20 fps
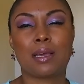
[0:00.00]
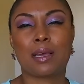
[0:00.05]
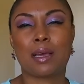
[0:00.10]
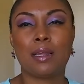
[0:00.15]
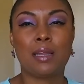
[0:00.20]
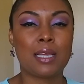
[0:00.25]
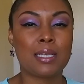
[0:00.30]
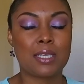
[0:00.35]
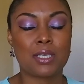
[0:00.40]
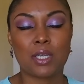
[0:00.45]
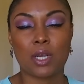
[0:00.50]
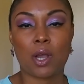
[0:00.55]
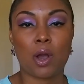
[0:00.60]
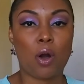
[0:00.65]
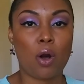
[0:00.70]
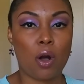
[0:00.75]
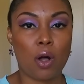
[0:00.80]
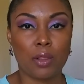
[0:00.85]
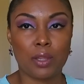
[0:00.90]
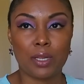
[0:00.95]
unless it's like a
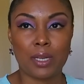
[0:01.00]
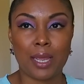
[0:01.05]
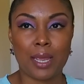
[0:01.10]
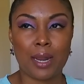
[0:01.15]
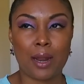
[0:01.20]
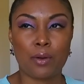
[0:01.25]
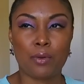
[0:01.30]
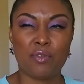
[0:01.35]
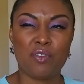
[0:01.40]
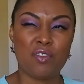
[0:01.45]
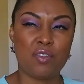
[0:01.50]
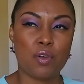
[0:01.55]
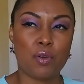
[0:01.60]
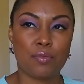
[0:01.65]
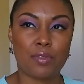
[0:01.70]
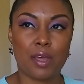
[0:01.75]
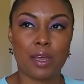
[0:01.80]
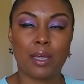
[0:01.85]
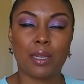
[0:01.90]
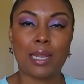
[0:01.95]
holiday and I don't even know
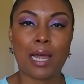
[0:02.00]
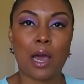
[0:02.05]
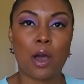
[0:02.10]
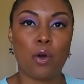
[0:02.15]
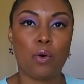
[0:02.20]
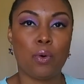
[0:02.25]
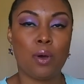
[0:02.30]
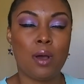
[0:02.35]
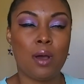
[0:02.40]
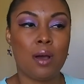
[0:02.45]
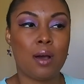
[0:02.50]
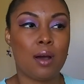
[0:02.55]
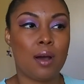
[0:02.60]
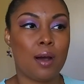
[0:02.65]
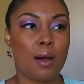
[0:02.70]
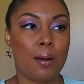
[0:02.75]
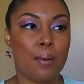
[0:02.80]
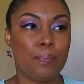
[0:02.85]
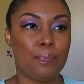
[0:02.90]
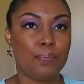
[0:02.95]
if they allow
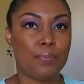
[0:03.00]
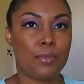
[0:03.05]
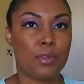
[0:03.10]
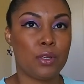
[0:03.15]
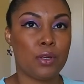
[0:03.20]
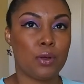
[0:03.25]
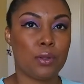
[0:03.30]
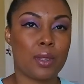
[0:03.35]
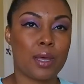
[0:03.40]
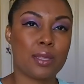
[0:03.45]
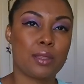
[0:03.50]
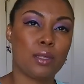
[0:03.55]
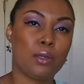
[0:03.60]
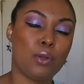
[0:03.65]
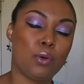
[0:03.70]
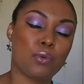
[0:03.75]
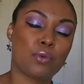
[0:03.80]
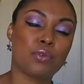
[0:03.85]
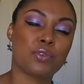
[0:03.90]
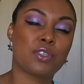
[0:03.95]
um, you know like the
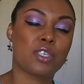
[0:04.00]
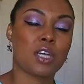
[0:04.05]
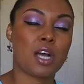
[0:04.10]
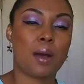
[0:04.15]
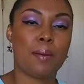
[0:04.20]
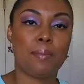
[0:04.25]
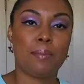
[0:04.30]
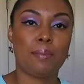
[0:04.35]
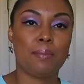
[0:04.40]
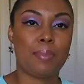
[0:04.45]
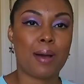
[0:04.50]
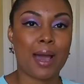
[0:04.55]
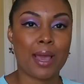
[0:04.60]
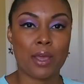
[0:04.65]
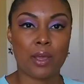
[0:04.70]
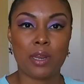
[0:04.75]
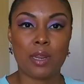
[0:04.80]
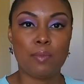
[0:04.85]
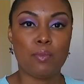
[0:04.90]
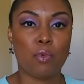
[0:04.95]
locals to come
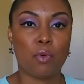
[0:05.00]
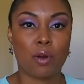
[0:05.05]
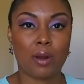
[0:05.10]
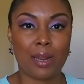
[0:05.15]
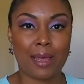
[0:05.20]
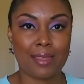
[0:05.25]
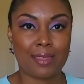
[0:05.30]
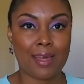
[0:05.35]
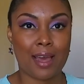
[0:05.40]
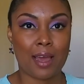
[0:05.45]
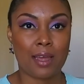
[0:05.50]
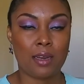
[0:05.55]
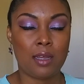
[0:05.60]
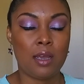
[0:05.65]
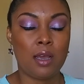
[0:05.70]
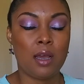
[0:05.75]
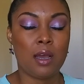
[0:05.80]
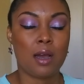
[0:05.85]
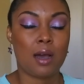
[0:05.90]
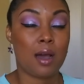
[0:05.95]
by anymore like that.
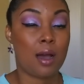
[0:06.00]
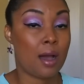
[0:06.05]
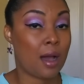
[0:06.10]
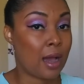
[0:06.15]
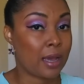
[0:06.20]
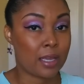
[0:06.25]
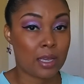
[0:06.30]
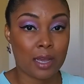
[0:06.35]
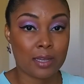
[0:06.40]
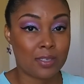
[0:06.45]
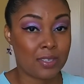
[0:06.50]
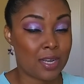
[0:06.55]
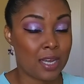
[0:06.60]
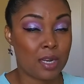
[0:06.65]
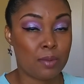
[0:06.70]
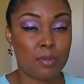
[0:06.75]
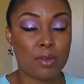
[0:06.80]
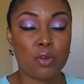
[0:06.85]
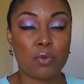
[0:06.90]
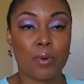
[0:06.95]
I, I,
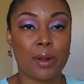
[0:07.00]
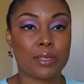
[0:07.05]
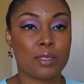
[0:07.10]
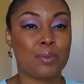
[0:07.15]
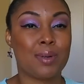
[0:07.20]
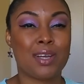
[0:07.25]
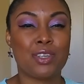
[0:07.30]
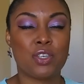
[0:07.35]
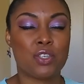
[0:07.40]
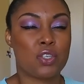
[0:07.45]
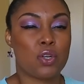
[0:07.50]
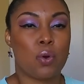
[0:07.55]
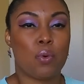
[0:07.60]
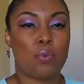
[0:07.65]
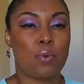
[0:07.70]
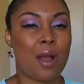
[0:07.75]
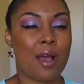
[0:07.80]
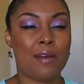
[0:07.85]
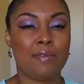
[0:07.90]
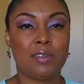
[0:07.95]
stand to be corrected, but I just
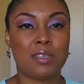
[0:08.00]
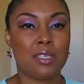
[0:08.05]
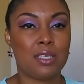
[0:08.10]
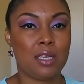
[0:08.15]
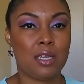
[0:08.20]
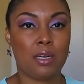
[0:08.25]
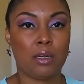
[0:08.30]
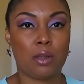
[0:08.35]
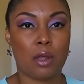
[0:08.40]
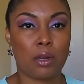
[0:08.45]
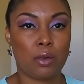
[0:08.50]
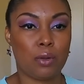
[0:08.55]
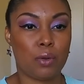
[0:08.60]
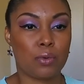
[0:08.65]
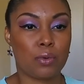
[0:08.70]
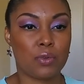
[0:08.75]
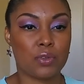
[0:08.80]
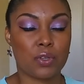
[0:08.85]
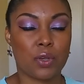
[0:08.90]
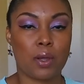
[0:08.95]
don't, I haven't seen a lot of
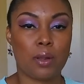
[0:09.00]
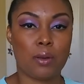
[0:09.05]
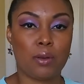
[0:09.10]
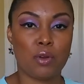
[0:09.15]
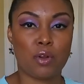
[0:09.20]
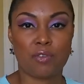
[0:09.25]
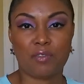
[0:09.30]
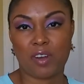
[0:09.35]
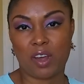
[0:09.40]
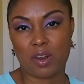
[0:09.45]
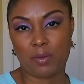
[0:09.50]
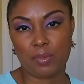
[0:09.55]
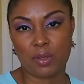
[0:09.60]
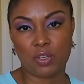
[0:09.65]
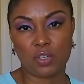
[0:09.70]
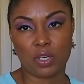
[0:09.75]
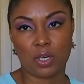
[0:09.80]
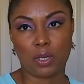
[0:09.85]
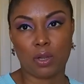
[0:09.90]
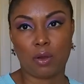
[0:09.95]
locals on Nirvana
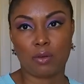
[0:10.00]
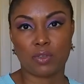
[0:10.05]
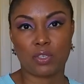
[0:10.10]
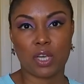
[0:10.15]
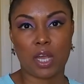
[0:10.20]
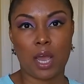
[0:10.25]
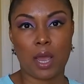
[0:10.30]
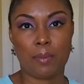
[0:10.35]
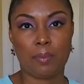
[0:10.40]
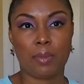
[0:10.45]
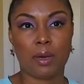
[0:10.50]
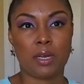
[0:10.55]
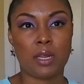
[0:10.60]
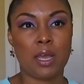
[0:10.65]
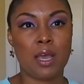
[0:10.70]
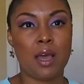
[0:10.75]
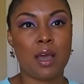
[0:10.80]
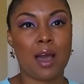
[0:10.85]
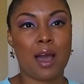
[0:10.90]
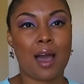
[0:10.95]
Beach in a long time,
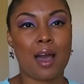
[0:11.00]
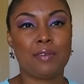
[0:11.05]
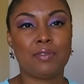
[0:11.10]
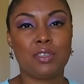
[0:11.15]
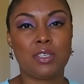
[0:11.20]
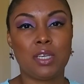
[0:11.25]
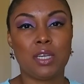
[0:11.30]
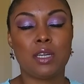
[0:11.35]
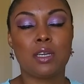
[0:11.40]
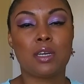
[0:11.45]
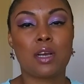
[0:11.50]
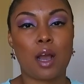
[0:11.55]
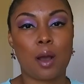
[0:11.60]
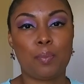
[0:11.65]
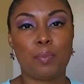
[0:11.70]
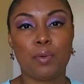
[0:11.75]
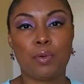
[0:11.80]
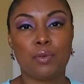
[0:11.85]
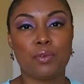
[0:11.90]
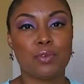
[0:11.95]
but I've seen
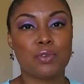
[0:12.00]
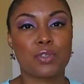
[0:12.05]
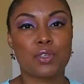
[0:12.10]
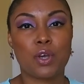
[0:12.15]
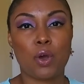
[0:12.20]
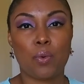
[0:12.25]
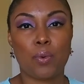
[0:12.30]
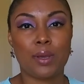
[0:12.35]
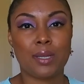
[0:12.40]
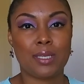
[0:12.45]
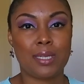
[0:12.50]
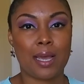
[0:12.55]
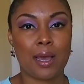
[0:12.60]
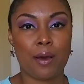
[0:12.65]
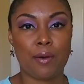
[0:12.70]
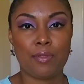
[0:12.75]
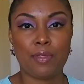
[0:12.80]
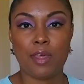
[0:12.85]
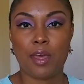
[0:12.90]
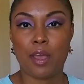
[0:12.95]
couples going
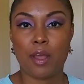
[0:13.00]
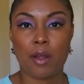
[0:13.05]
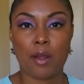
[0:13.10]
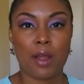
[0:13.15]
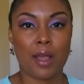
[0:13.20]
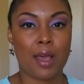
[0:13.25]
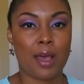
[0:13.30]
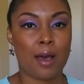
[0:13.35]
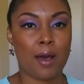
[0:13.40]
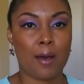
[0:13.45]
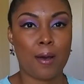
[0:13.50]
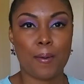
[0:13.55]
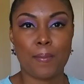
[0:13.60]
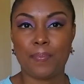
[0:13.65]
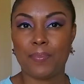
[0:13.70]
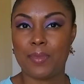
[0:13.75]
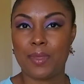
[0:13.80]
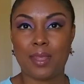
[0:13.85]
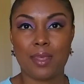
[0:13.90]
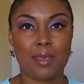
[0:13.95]
down there um,